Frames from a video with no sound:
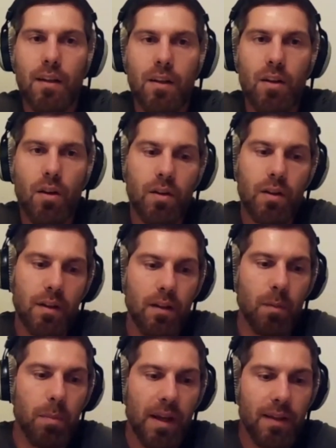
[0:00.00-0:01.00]
not the
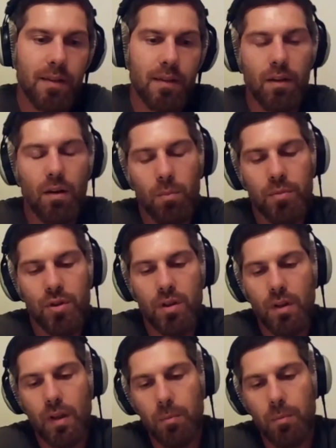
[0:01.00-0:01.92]
best option,